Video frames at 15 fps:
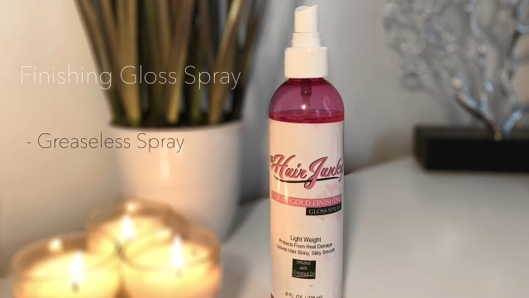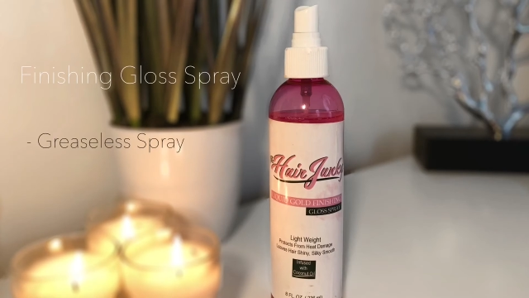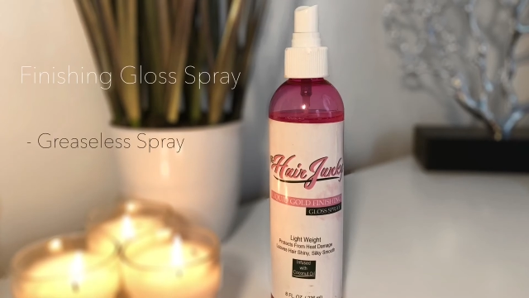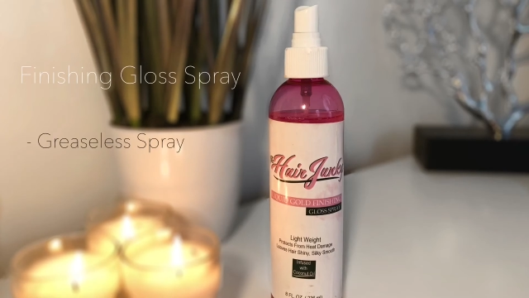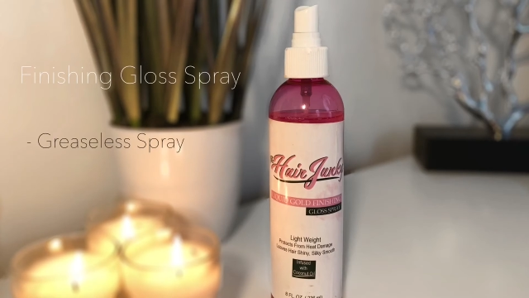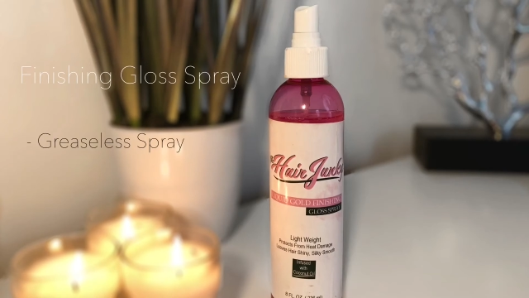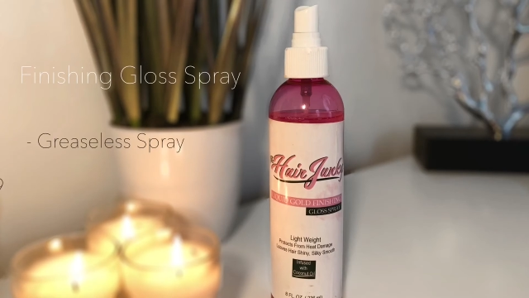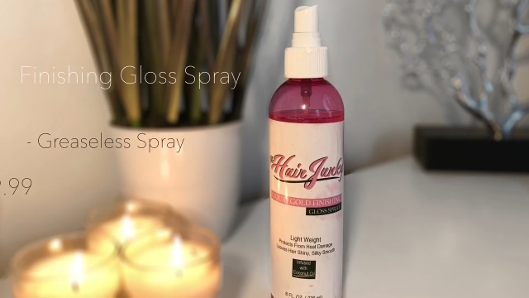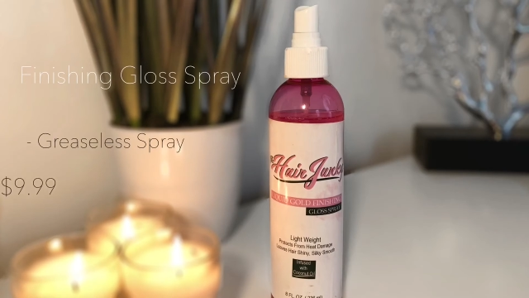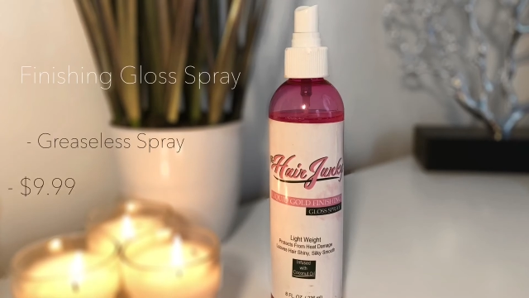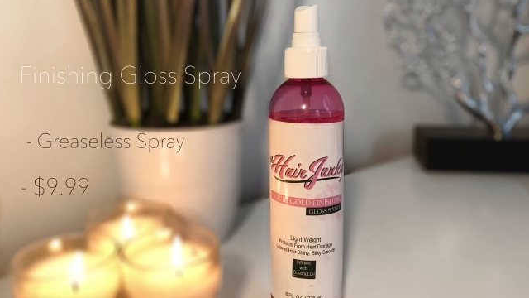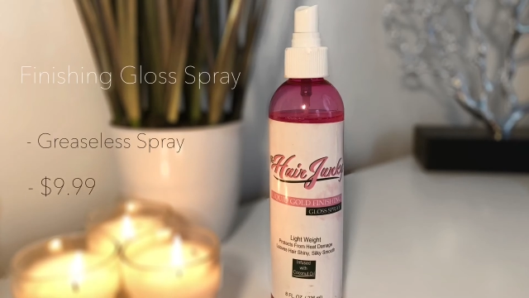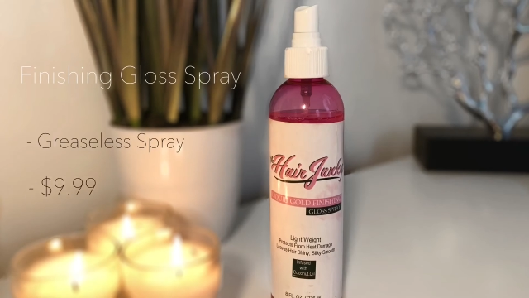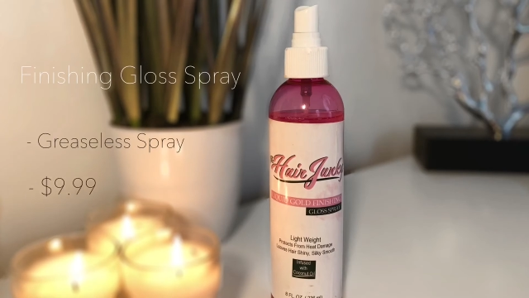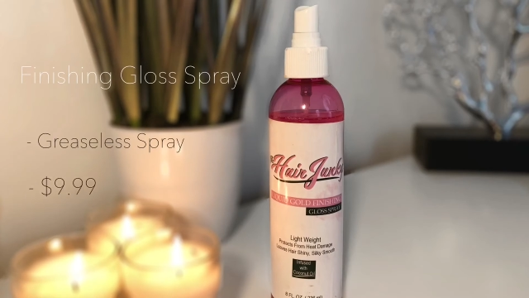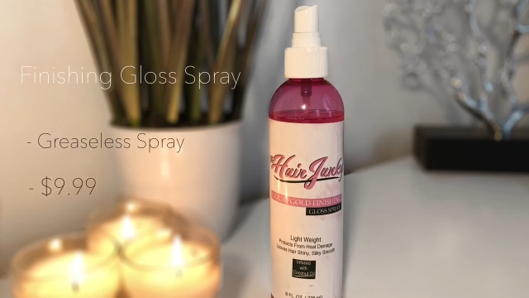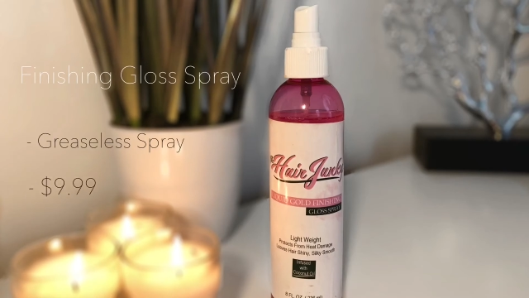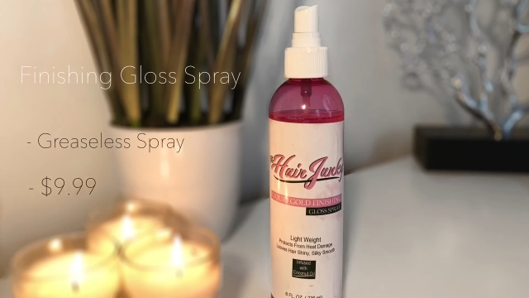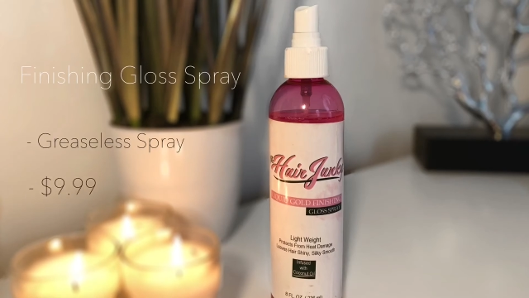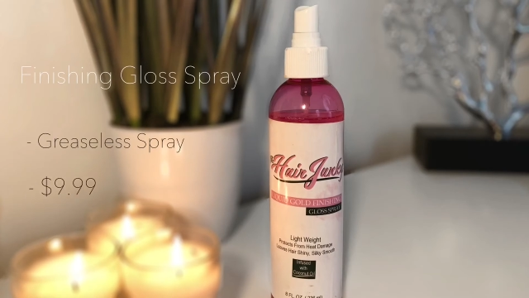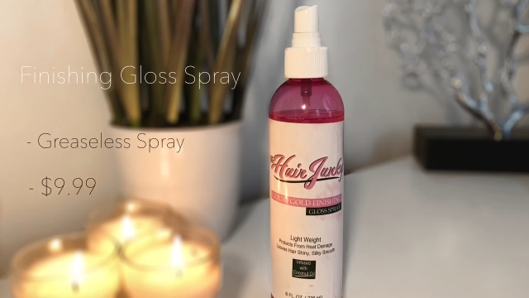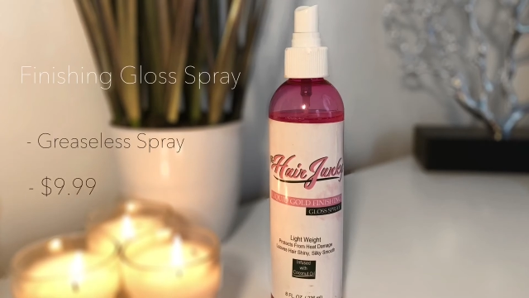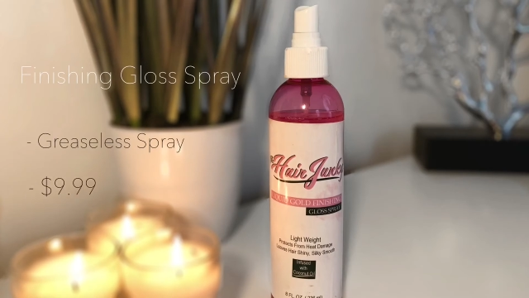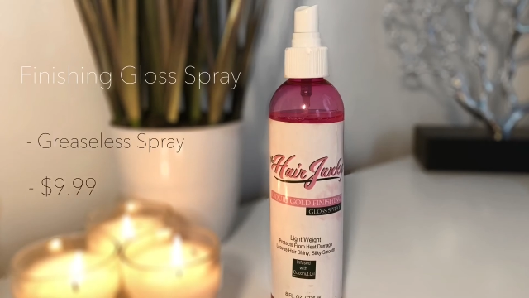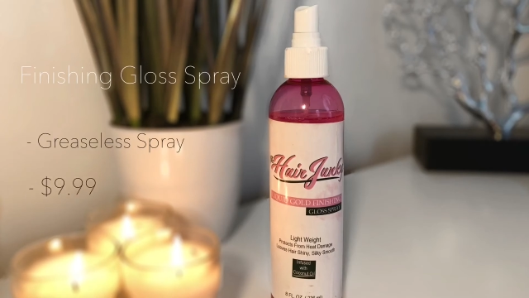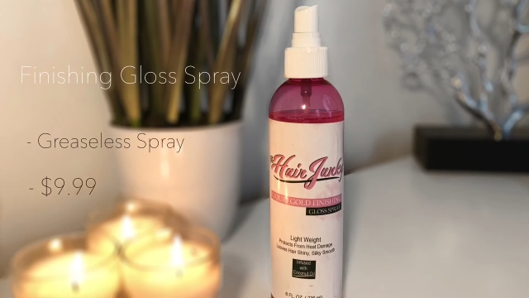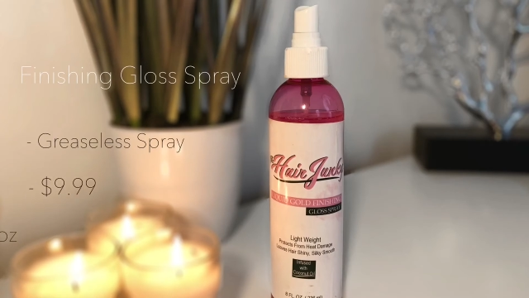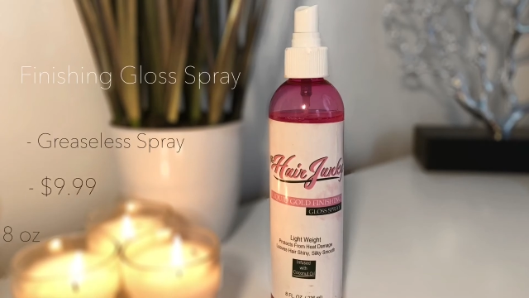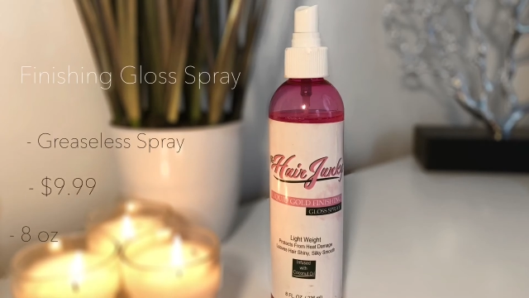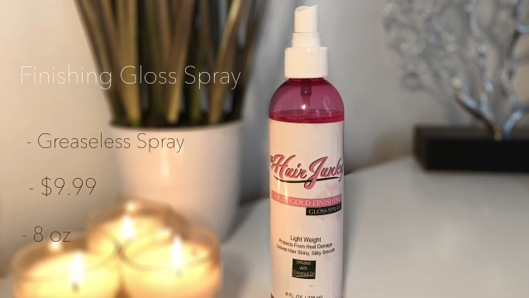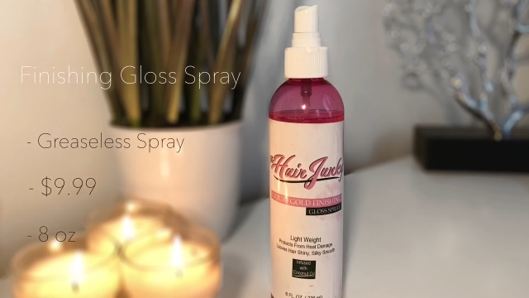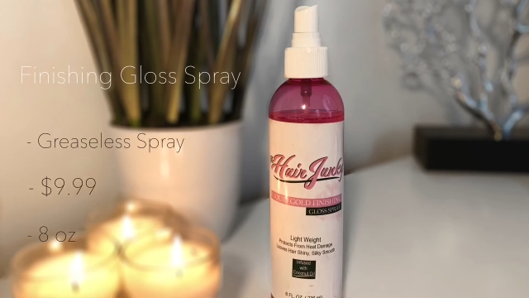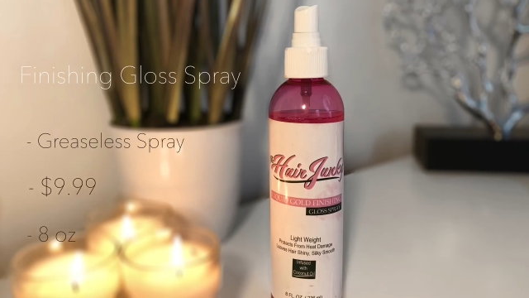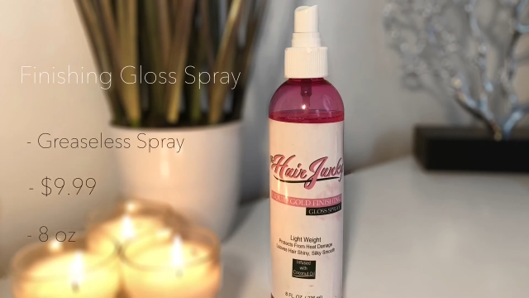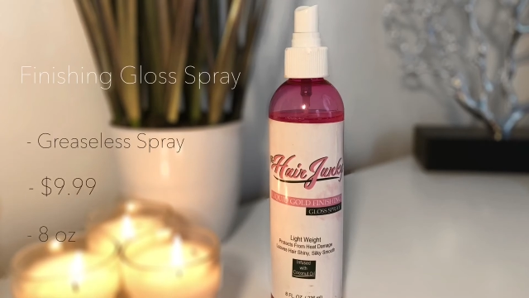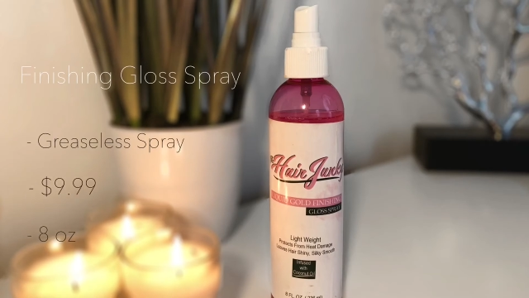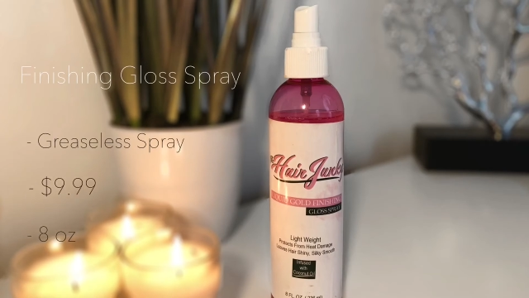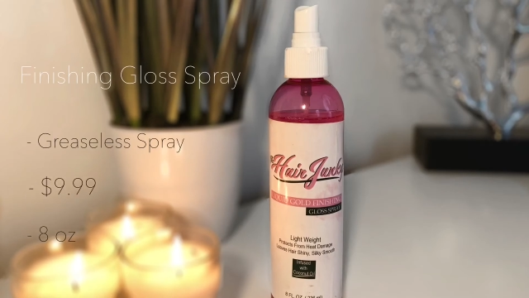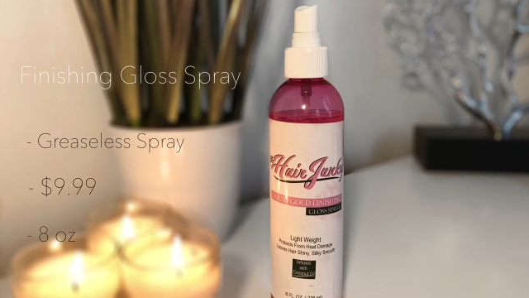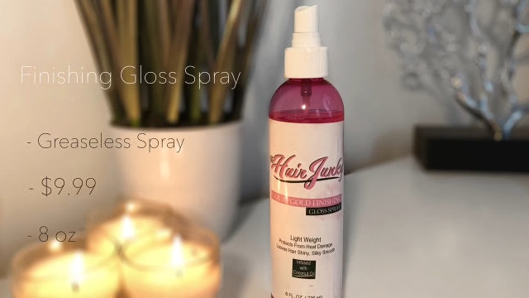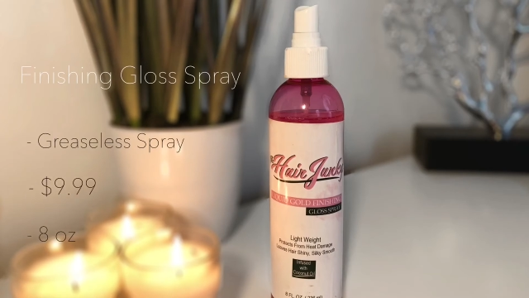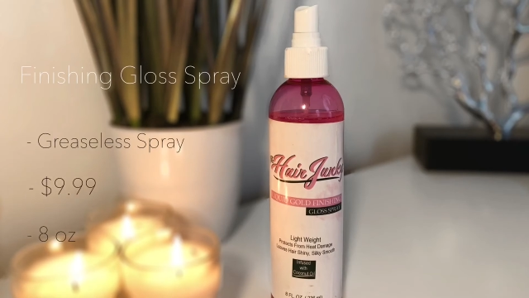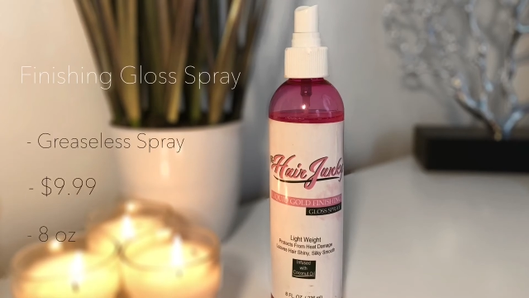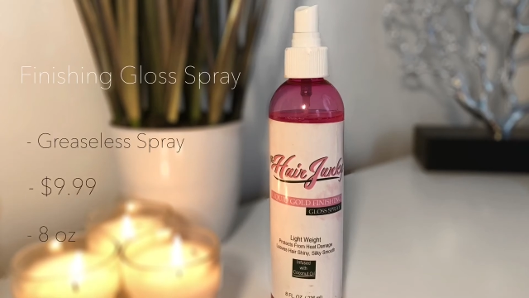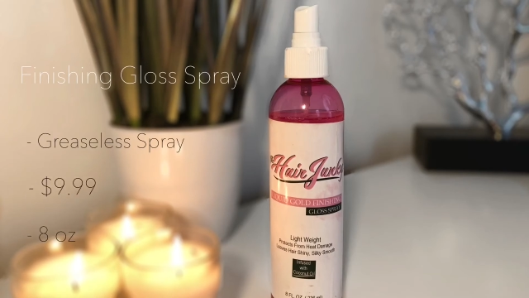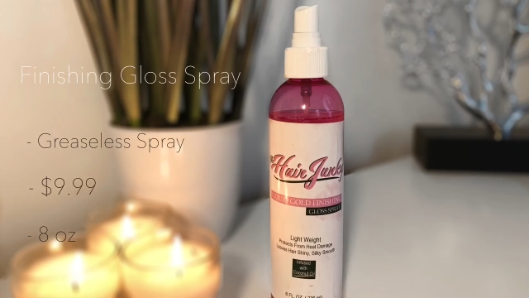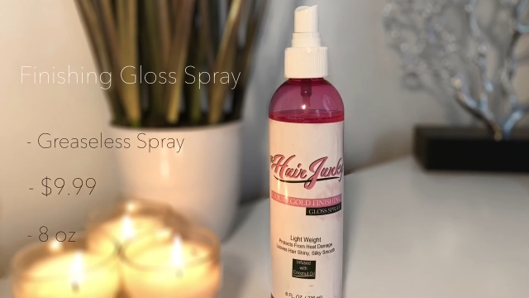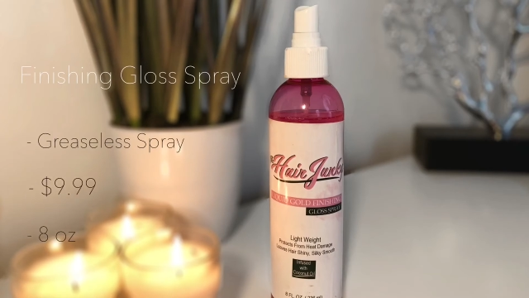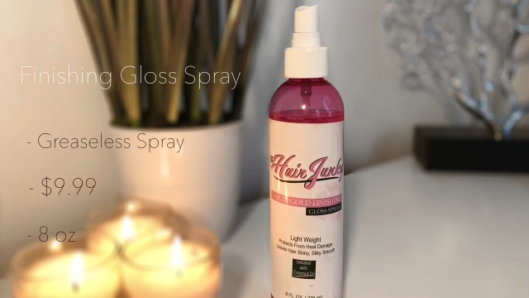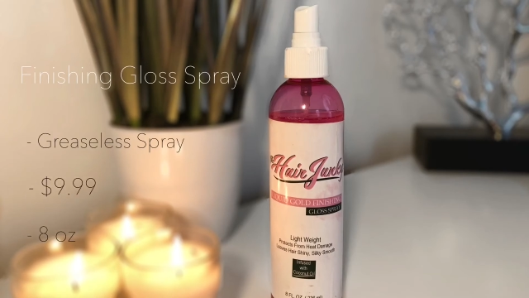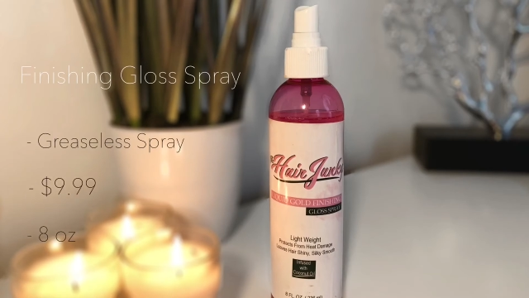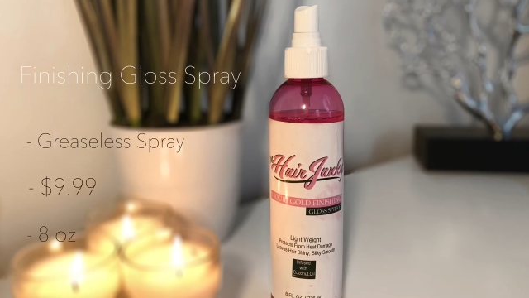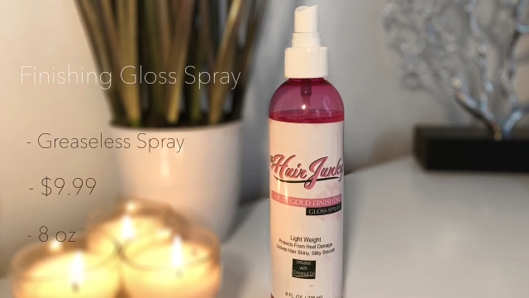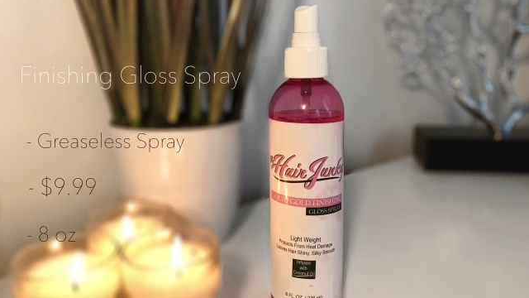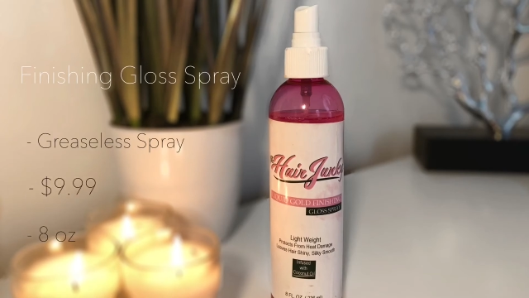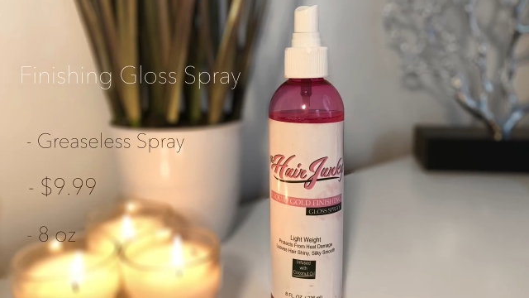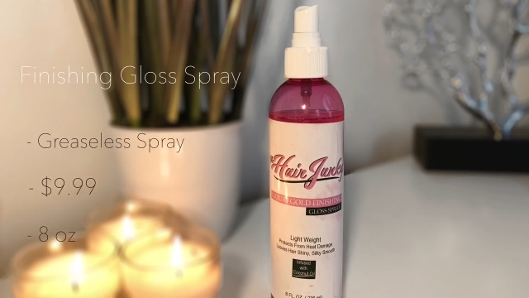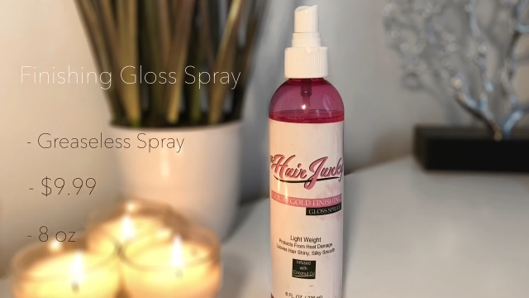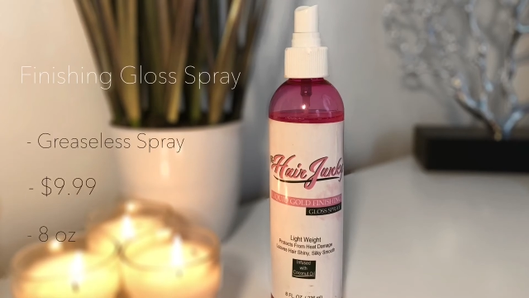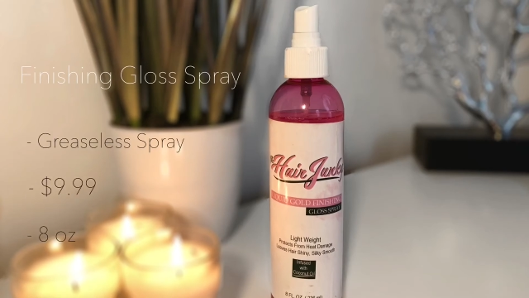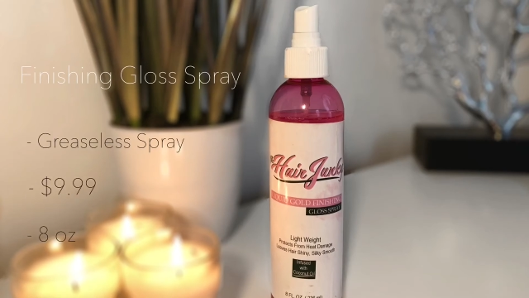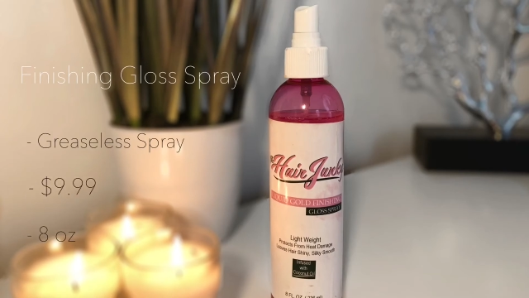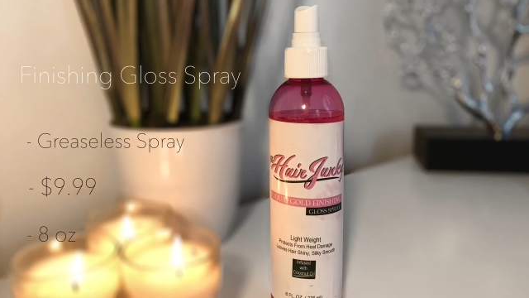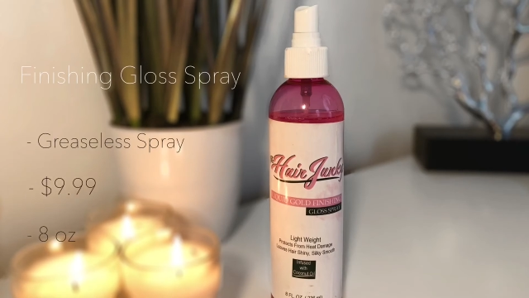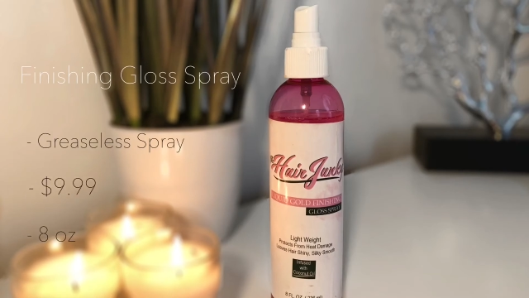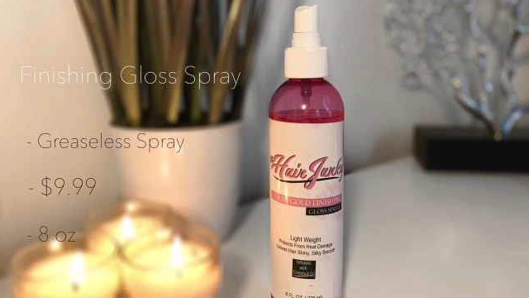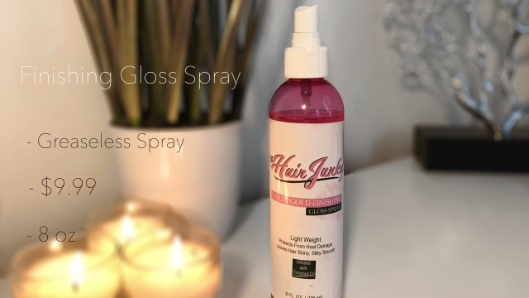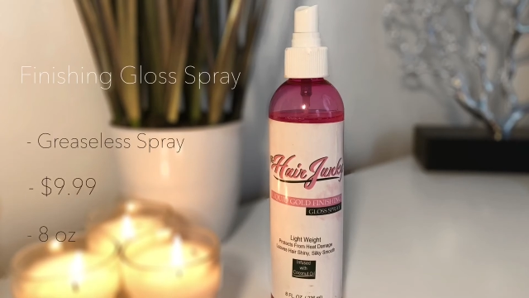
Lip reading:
(no speaker visible)